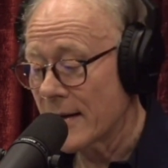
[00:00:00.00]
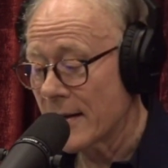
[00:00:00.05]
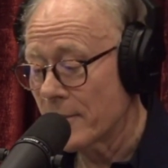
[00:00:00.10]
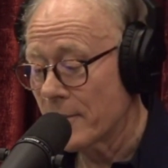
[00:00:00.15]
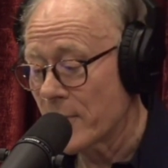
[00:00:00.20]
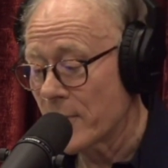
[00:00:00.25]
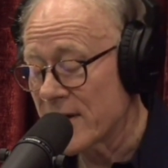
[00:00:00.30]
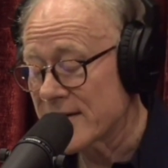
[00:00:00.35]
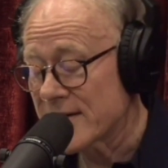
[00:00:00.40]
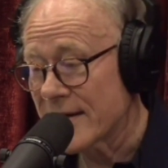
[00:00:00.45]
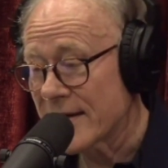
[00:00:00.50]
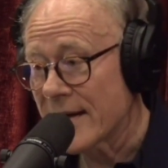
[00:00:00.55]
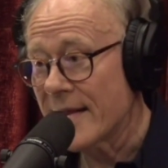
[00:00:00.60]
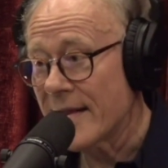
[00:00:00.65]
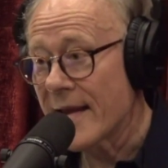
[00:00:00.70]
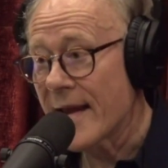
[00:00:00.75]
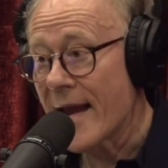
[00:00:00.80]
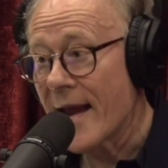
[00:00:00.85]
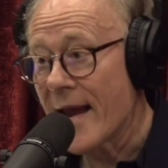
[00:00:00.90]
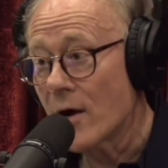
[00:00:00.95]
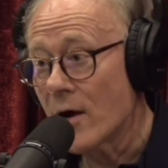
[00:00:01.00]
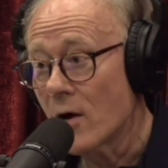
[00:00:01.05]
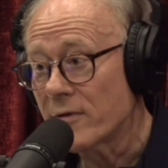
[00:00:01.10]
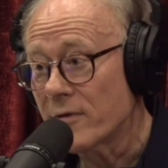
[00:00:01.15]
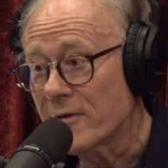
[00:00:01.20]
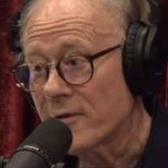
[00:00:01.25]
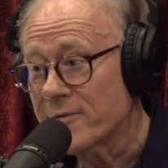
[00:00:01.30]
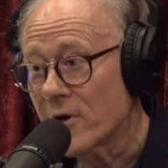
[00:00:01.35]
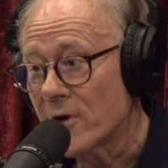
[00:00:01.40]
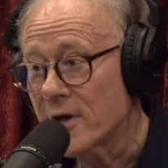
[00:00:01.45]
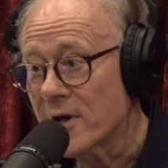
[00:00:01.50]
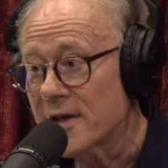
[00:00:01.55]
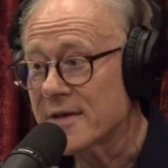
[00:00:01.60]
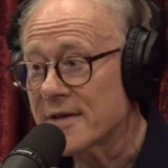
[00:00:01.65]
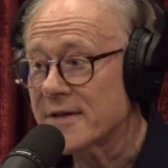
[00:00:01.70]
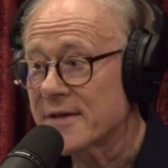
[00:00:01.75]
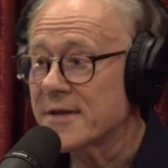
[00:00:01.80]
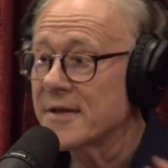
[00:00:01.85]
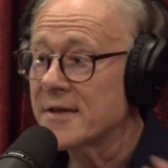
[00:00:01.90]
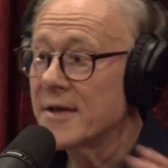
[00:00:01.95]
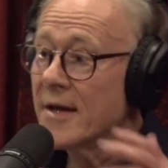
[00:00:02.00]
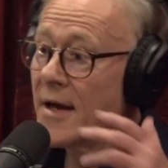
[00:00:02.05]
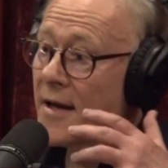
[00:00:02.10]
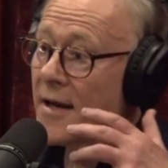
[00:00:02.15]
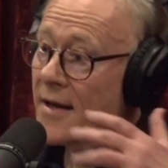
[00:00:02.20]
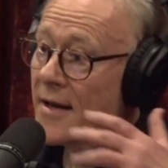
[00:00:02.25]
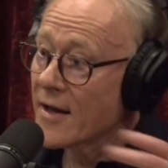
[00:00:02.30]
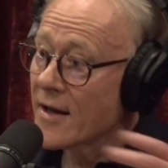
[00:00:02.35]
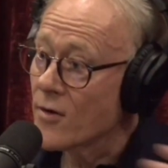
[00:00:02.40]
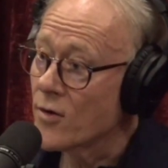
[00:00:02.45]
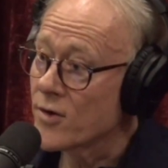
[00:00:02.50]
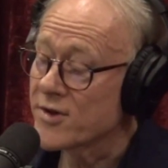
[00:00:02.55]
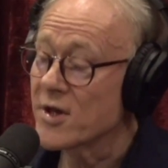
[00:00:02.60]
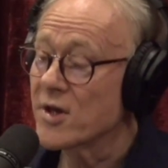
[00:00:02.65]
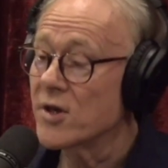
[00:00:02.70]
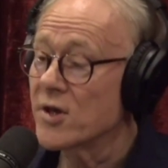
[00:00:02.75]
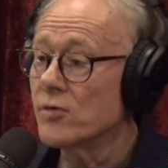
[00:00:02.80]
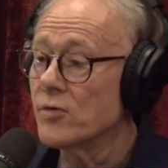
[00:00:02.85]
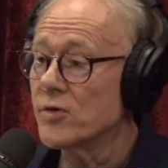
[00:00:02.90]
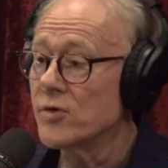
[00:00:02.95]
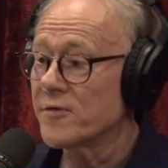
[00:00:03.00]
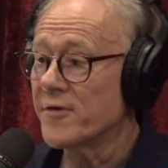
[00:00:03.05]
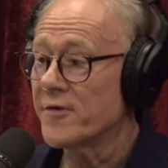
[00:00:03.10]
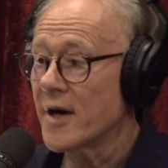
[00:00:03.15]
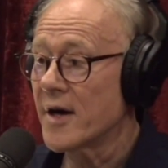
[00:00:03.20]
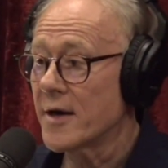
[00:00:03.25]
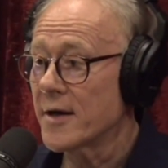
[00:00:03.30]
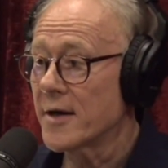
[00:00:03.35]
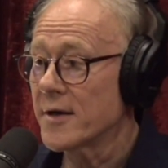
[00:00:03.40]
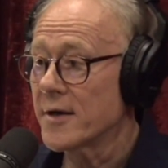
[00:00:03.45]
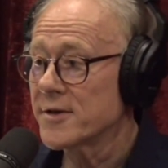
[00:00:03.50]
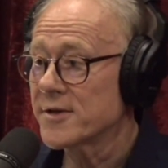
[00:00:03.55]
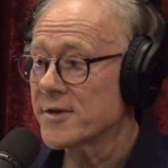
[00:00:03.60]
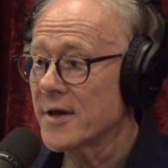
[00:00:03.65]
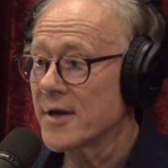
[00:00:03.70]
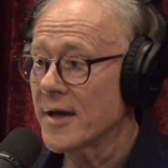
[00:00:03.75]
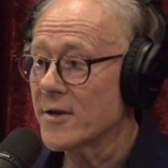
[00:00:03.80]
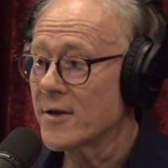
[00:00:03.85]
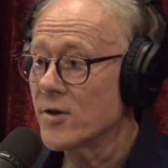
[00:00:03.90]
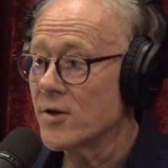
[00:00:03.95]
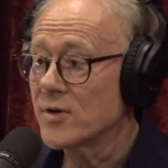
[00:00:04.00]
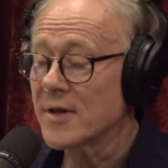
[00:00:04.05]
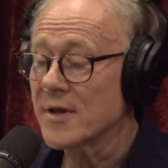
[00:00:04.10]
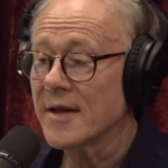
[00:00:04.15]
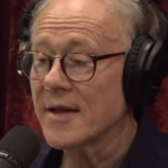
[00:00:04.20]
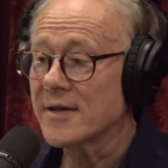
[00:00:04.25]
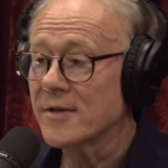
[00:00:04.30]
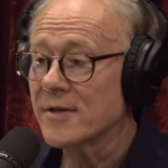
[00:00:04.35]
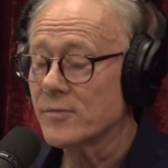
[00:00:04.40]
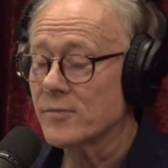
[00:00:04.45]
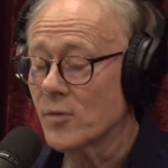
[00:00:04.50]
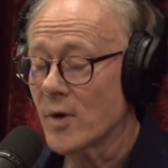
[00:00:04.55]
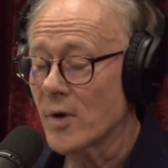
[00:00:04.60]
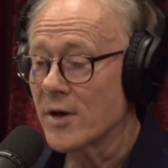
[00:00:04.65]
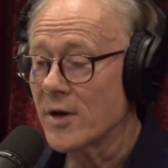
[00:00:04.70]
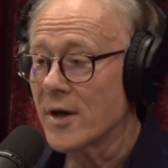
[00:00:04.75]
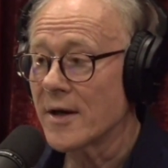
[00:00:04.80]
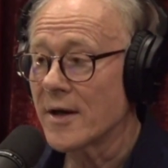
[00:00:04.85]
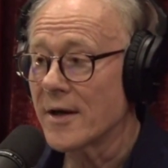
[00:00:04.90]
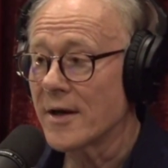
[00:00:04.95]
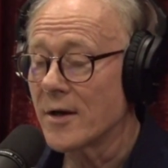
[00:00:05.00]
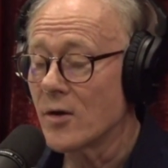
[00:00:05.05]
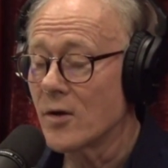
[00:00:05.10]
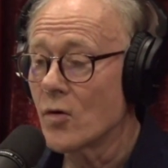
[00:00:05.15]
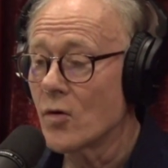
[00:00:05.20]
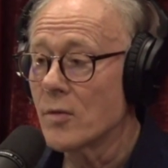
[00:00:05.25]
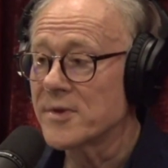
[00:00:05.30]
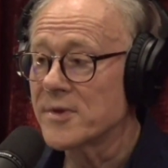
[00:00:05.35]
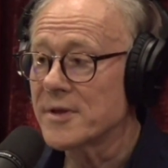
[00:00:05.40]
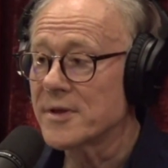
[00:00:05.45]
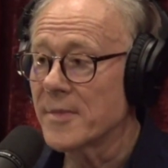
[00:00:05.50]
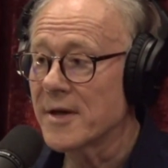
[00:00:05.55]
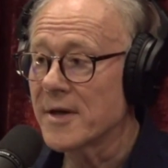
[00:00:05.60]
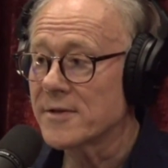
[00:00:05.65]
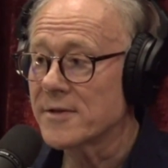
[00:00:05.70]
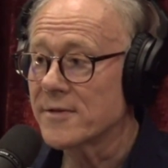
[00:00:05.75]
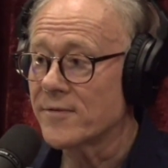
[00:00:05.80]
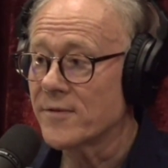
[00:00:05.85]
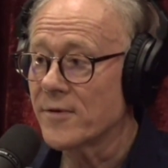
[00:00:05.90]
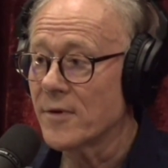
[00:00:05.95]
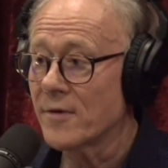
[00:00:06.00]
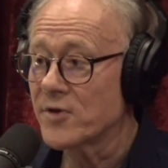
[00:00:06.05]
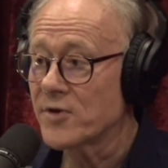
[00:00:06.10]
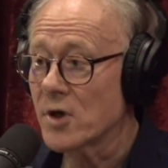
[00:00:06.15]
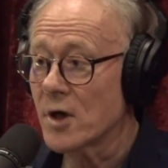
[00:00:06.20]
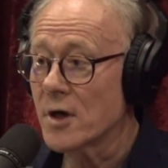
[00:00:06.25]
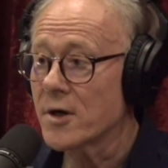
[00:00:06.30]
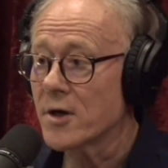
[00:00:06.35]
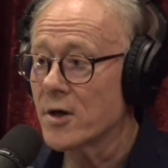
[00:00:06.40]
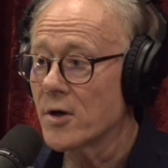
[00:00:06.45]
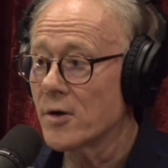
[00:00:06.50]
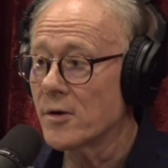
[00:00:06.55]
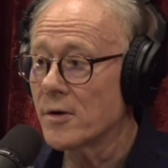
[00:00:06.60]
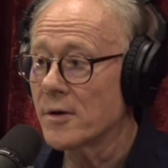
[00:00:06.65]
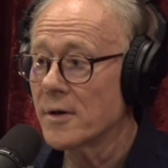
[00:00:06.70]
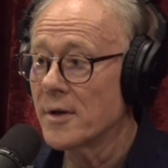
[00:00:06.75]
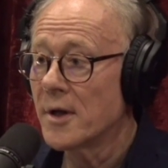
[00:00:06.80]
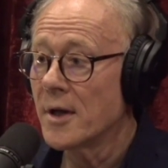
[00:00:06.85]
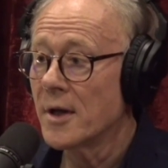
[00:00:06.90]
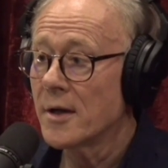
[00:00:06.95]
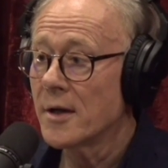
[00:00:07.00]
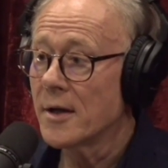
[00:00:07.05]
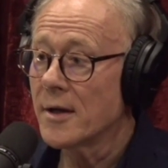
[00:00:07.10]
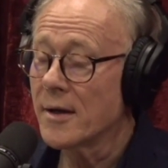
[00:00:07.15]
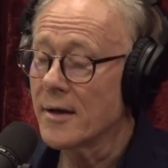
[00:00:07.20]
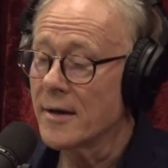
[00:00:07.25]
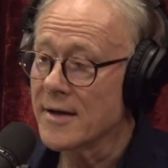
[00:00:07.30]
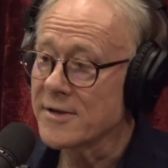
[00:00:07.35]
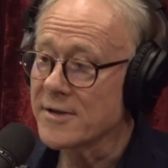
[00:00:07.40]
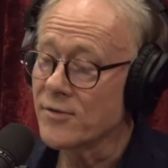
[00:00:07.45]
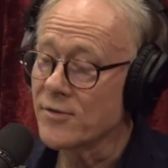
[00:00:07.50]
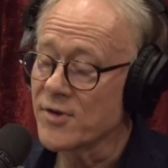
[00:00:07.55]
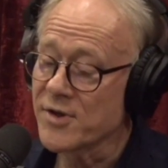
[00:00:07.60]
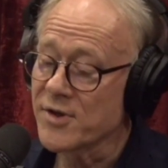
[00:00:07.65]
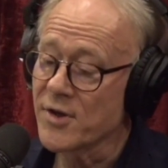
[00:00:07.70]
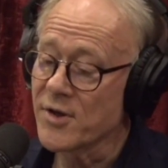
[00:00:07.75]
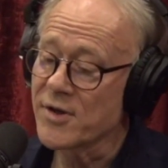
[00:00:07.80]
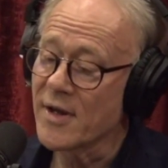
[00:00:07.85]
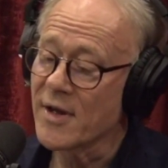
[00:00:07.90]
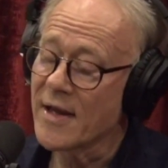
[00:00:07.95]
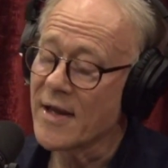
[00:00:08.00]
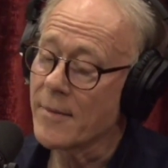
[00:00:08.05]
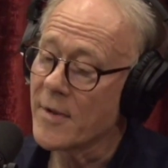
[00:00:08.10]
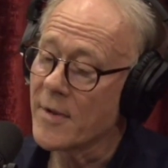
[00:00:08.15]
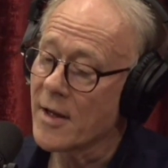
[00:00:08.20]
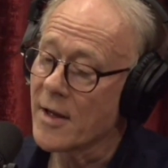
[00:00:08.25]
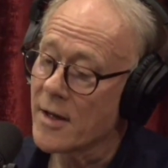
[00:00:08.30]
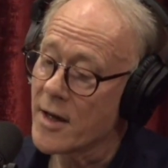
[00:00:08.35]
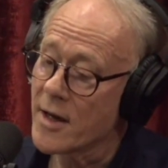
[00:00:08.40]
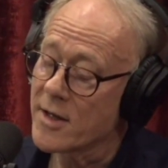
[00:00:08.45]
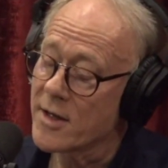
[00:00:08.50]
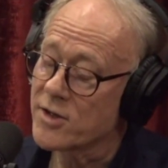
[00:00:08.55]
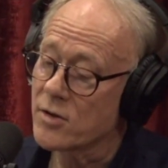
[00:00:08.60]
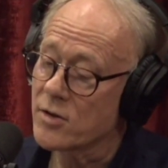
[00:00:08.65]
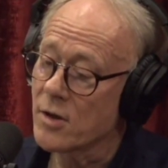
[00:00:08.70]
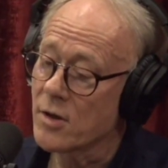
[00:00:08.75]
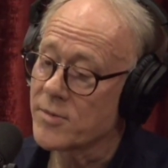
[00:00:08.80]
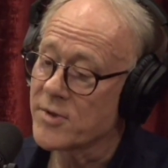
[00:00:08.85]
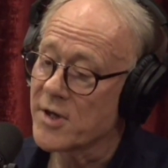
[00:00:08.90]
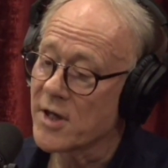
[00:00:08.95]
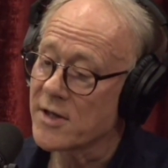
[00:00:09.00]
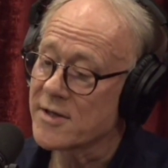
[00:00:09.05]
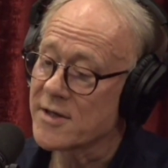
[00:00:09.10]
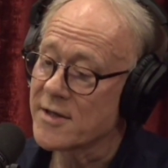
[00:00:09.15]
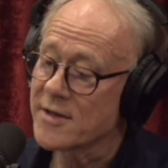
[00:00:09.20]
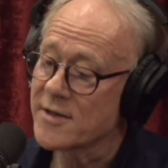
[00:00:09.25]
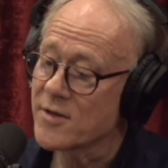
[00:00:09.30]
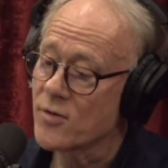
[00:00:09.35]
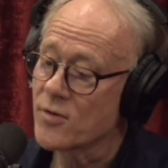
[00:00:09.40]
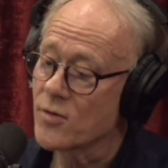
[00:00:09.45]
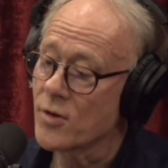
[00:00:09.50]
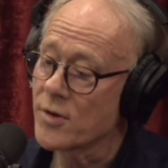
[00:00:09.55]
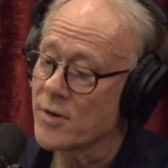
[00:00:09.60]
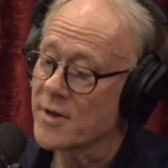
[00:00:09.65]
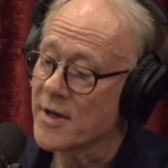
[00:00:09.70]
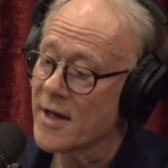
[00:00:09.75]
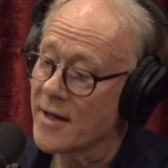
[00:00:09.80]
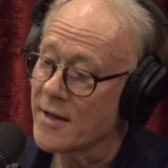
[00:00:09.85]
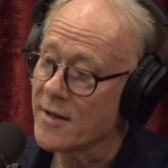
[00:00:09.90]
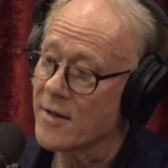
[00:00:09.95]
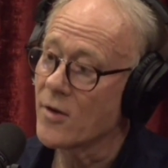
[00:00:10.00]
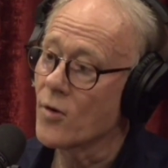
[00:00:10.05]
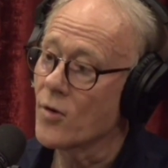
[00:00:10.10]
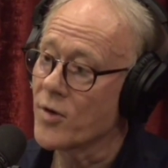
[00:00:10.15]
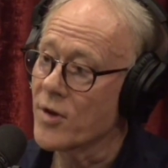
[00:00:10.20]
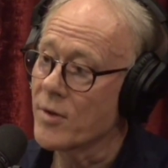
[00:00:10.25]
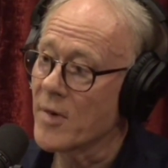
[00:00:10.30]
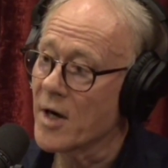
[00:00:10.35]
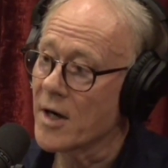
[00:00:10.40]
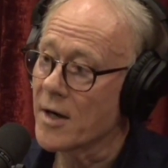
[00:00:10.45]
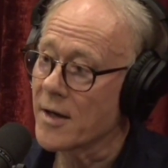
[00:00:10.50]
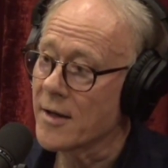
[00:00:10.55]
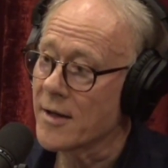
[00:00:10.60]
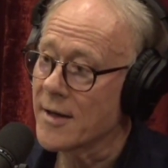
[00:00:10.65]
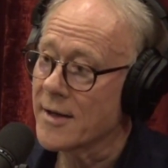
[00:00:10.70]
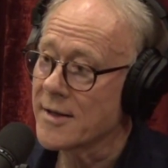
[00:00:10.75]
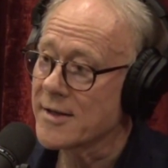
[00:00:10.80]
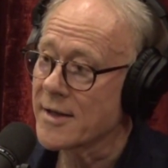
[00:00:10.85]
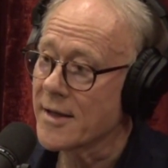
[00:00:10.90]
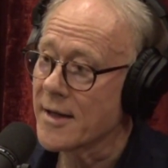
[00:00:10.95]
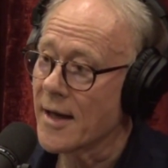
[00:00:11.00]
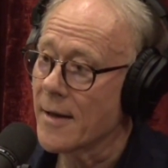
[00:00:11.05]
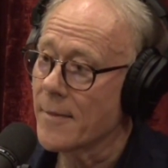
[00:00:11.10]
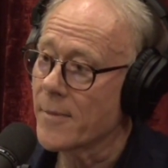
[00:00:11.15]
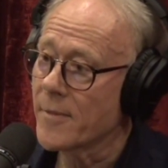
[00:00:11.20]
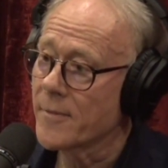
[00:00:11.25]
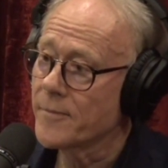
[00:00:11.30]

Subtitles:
bursting in the air over forests. They cause huge fires, and that's why you get enormous amounts of charcoal as a result. And then the larger objects, it's thought, hit the North American ice cap